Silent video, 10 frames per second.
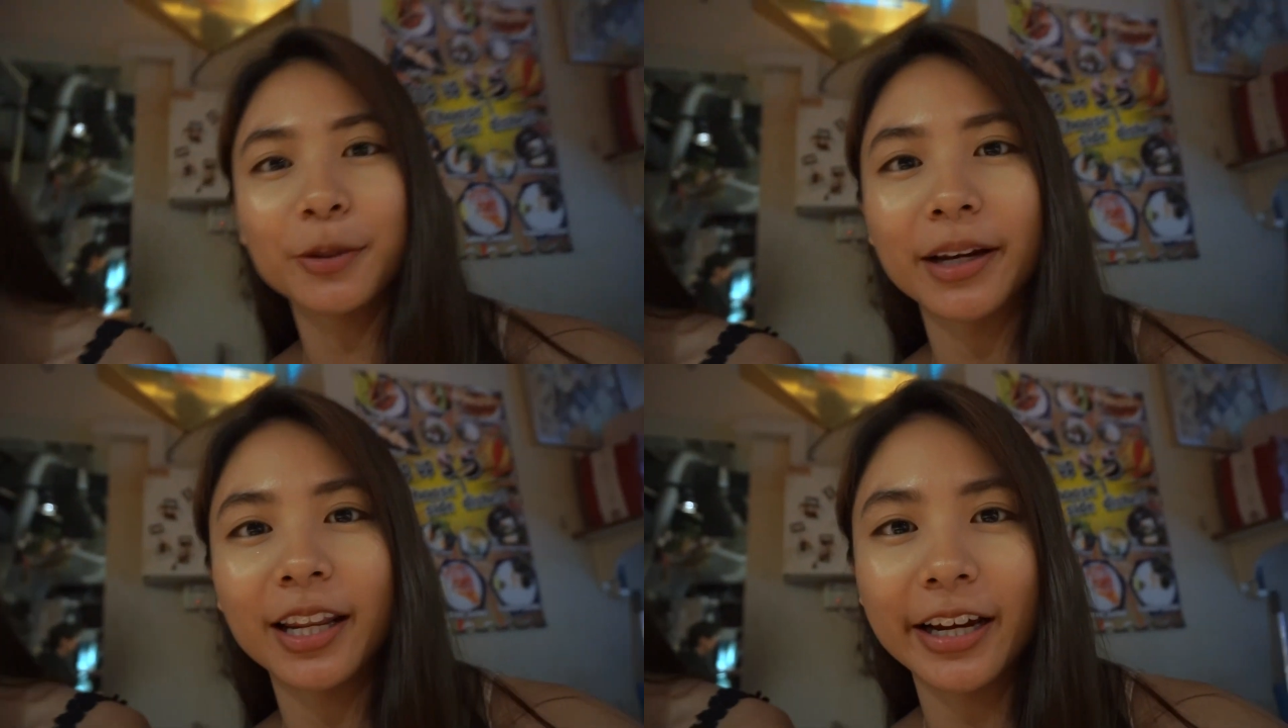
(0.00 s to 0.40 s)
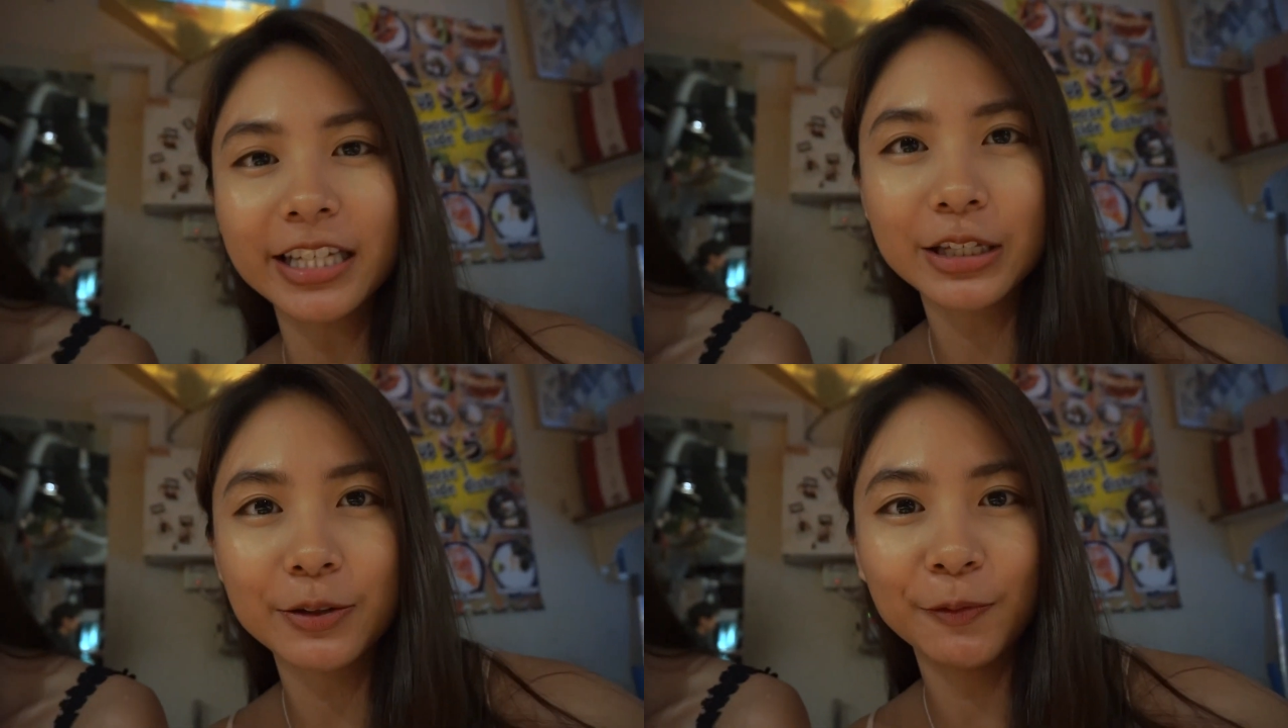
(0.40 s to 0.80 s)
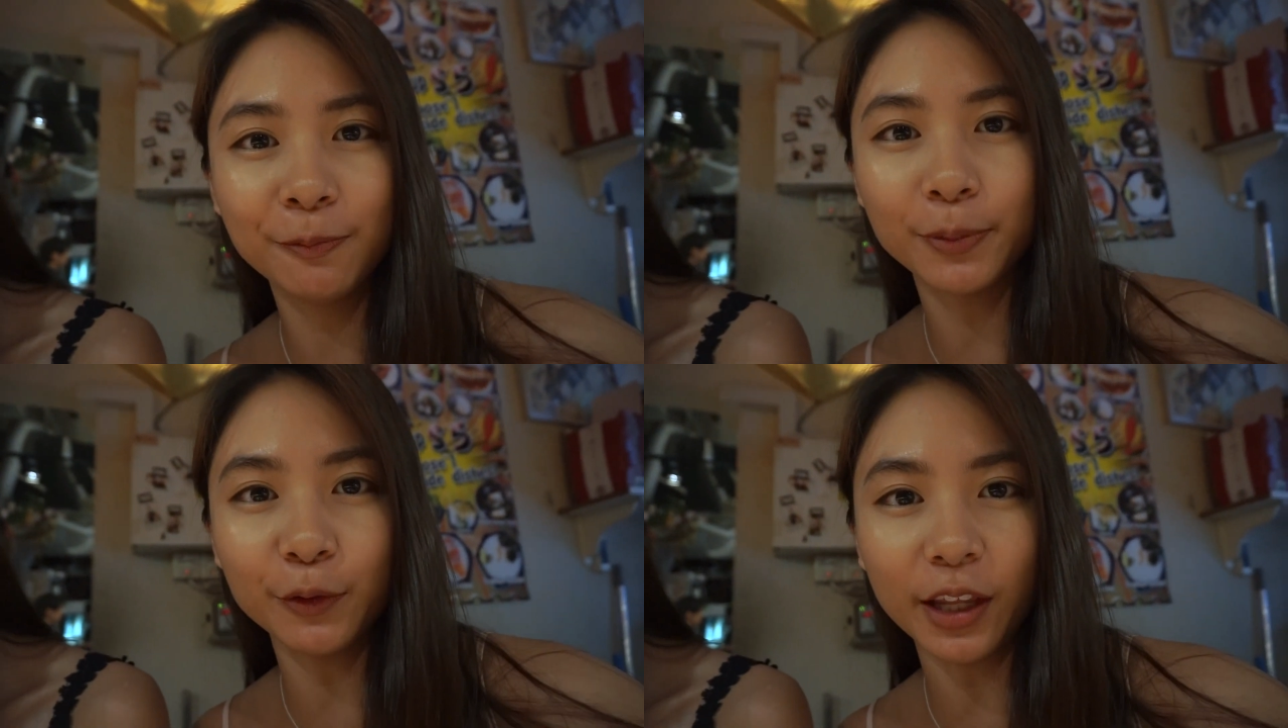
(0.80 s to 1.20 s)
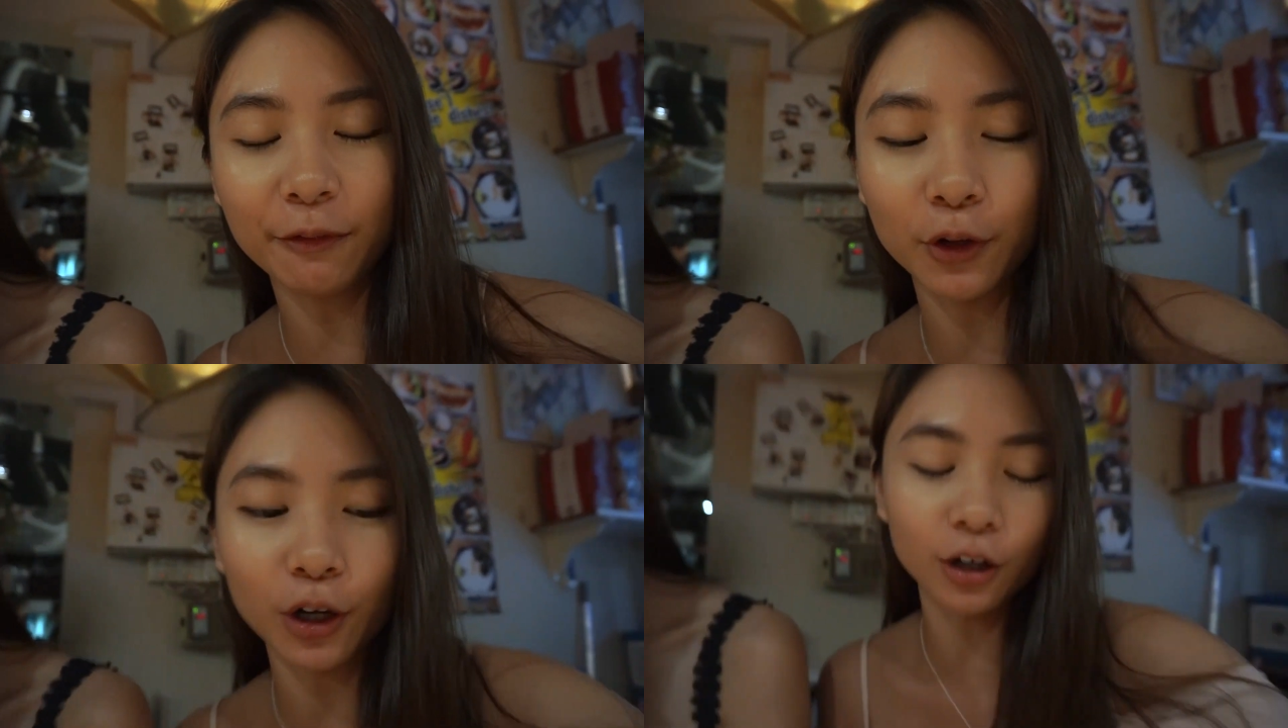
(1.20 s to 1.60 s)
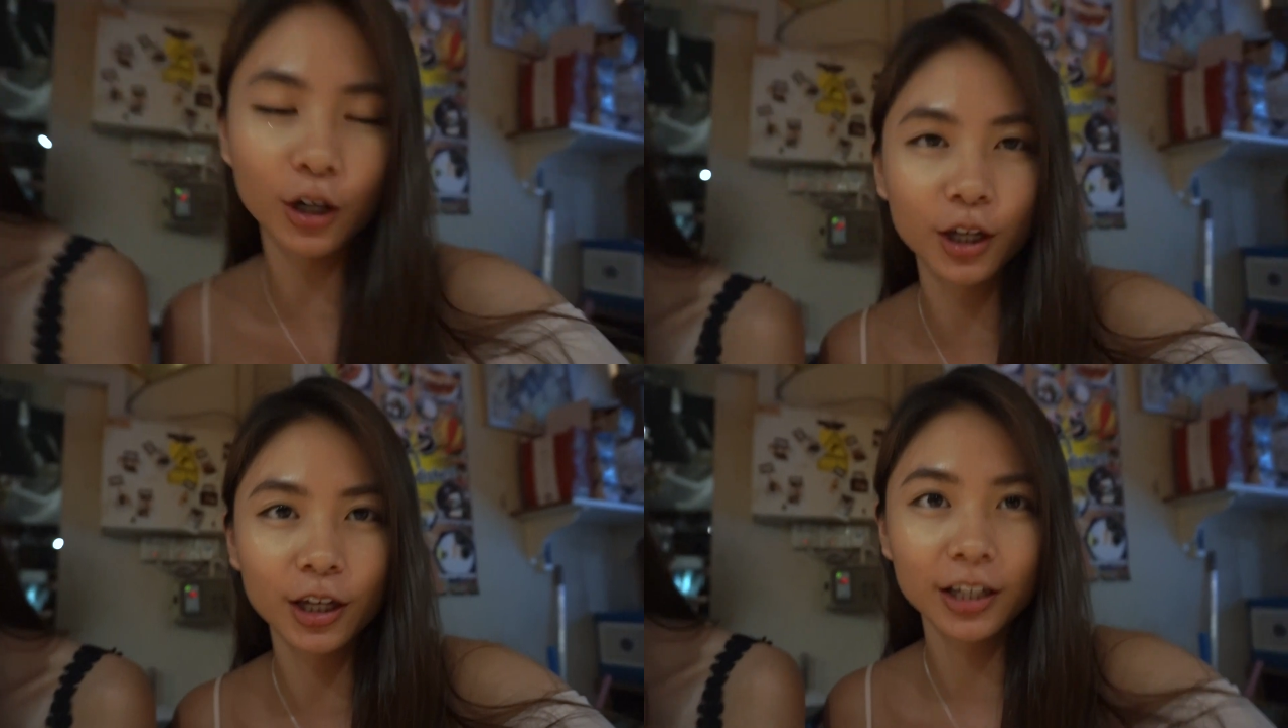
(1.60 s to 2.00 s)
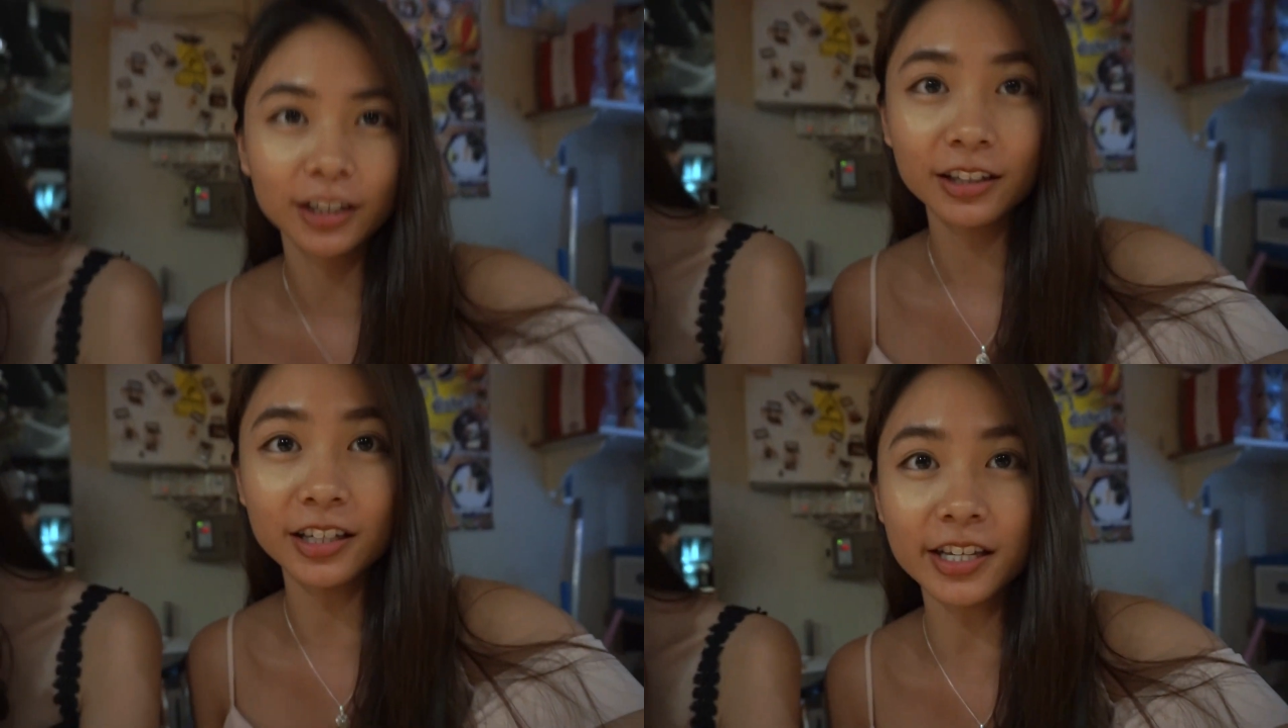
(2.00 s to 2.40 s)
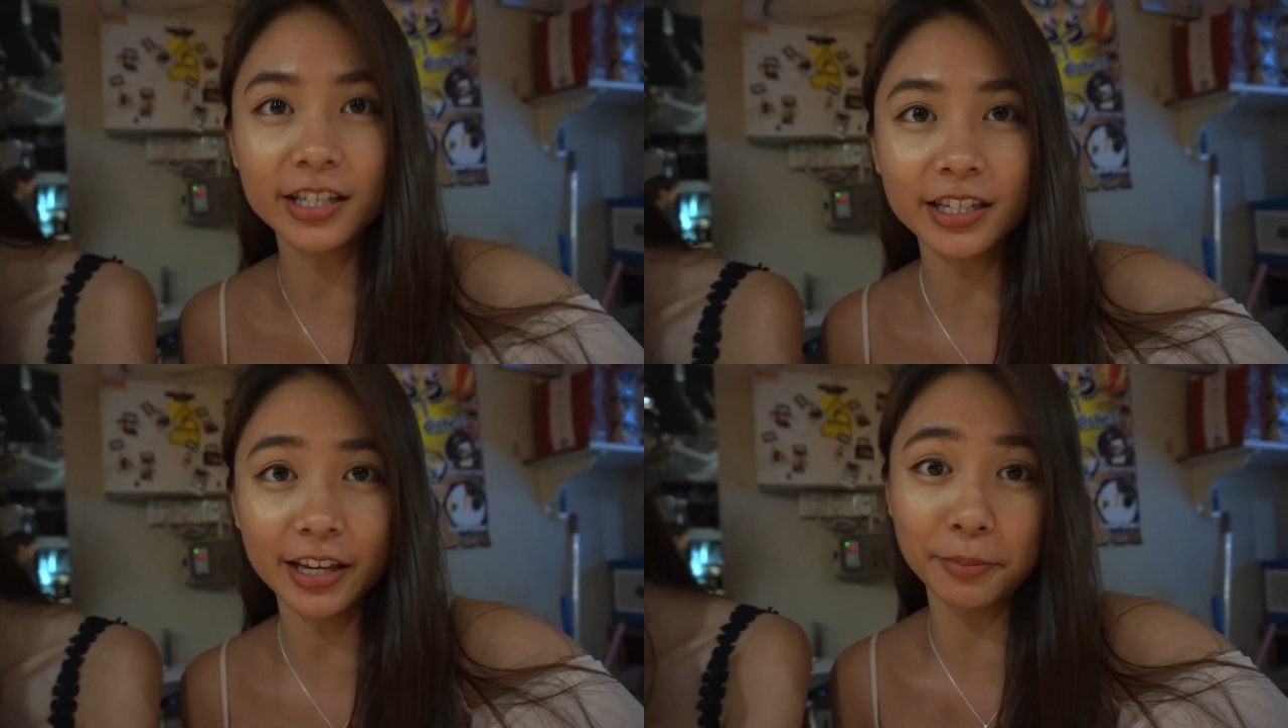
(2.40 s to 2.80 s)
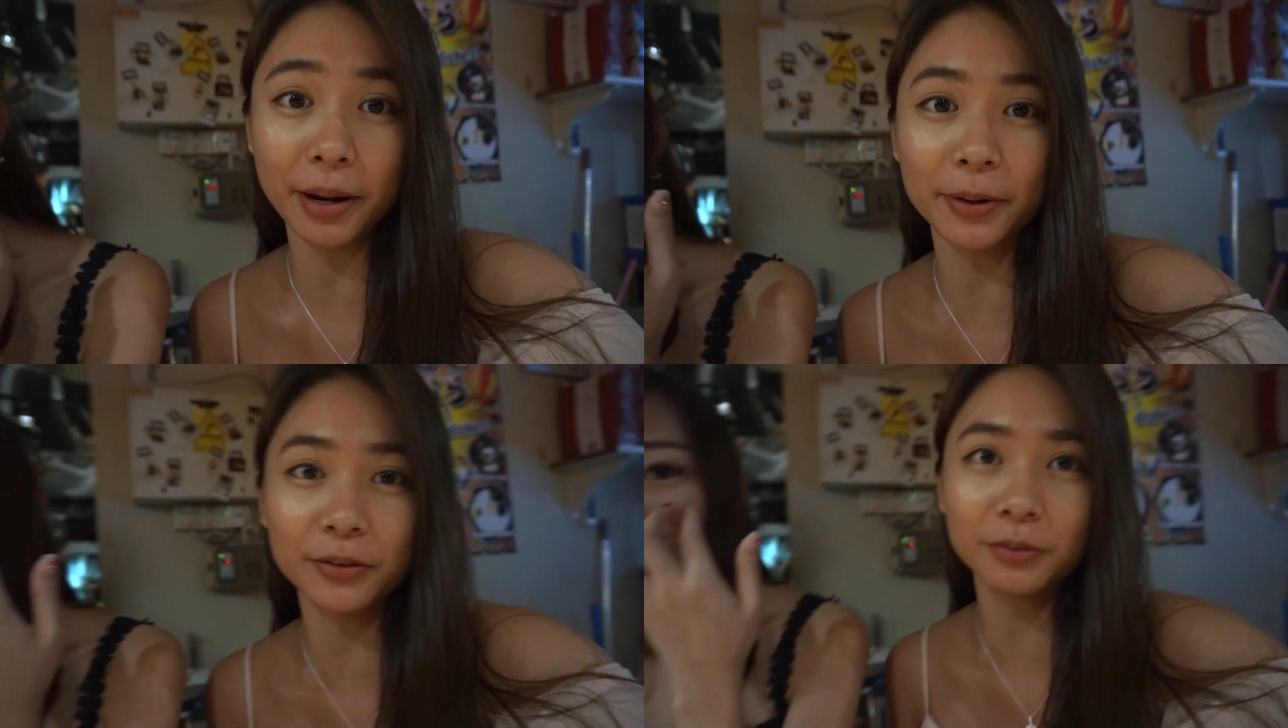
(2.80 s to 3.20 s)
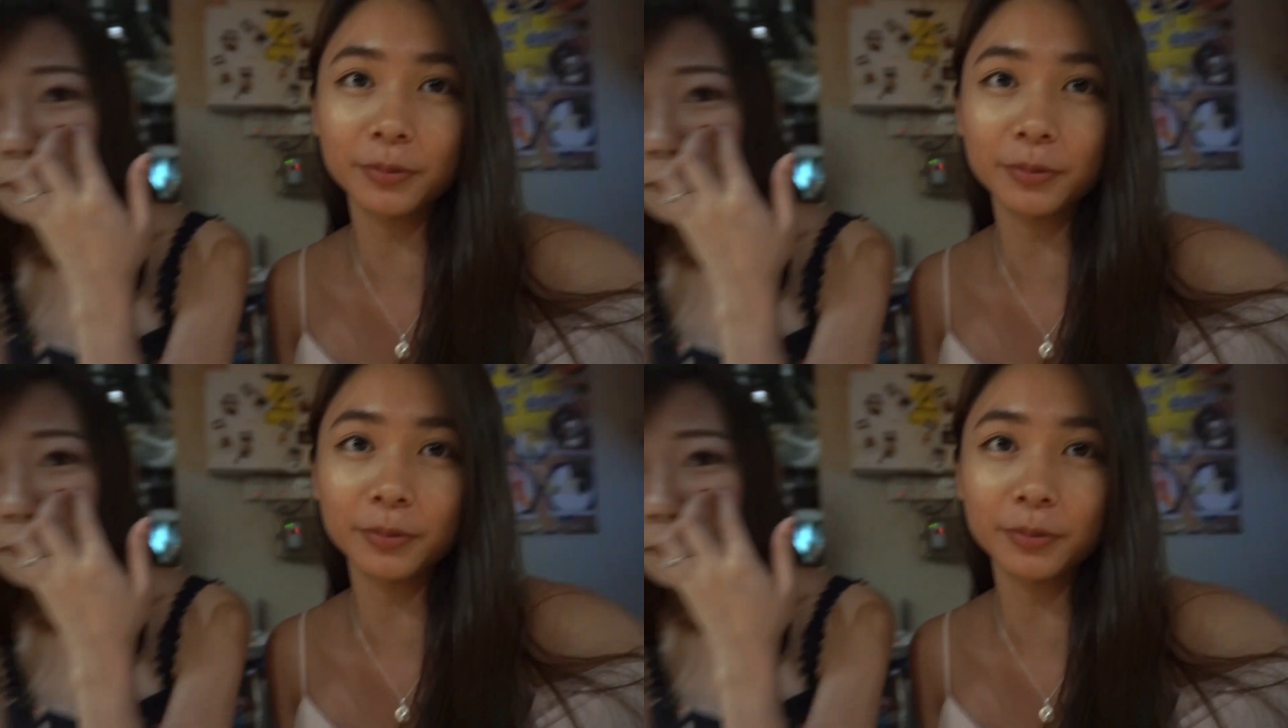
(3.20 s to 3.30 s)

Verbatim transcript: her in my last birthday vlog. This is in my birthday